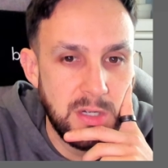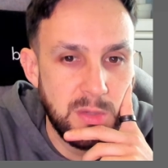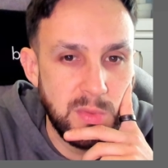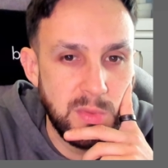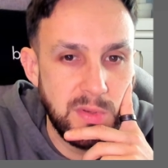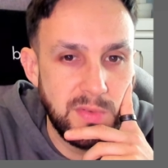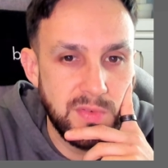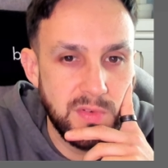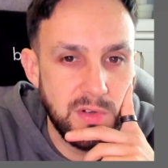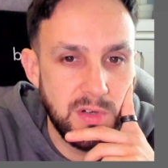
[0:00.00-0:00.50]

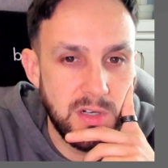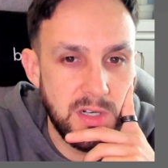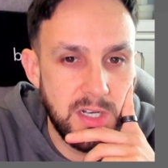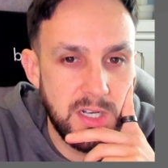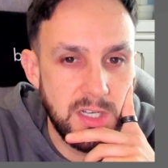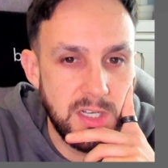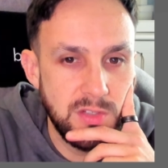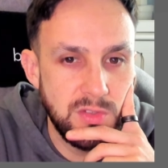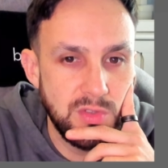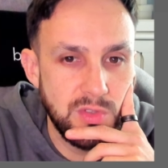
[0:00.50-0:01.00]
We've got
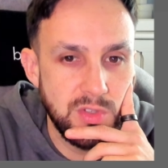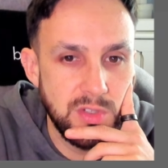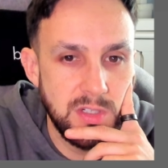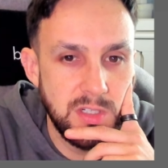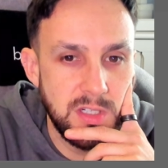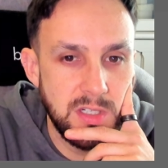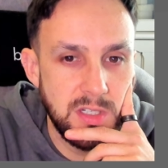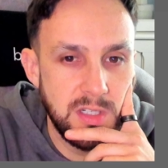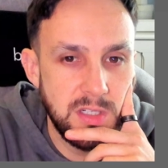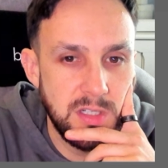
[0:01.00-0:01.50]

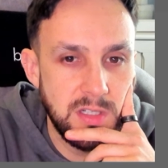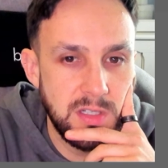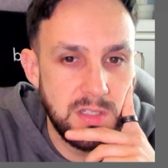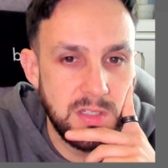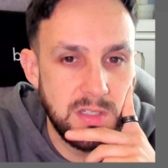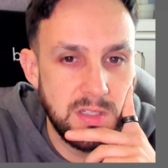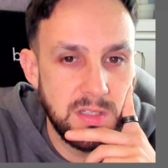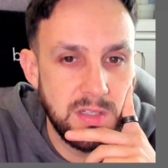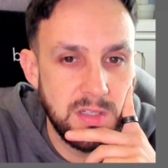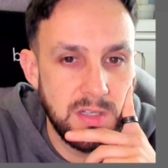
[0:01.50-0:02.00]
100,
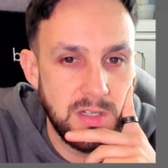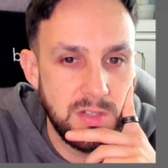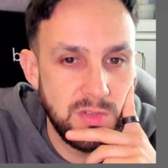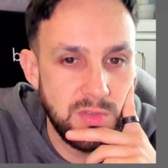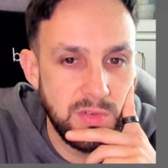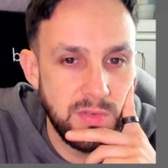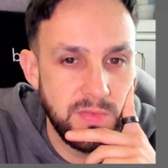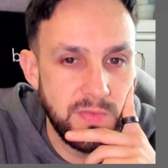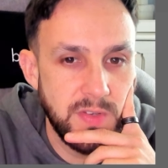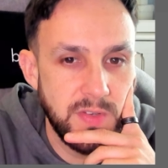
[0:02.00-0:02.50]

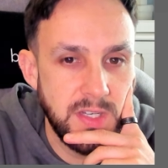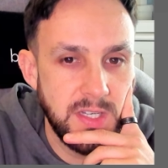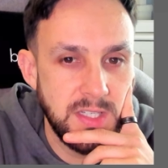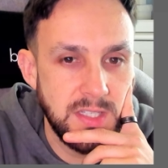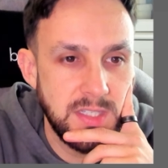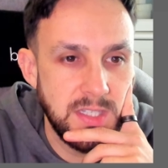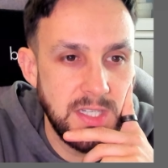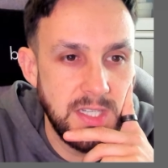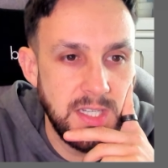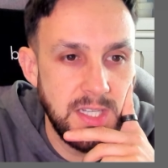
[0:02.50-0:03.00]

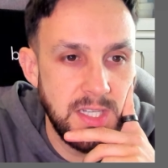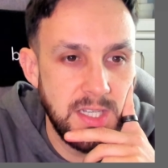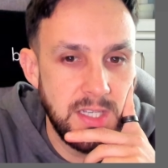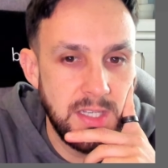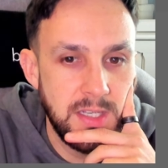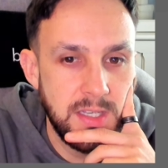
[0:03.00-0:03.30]
130.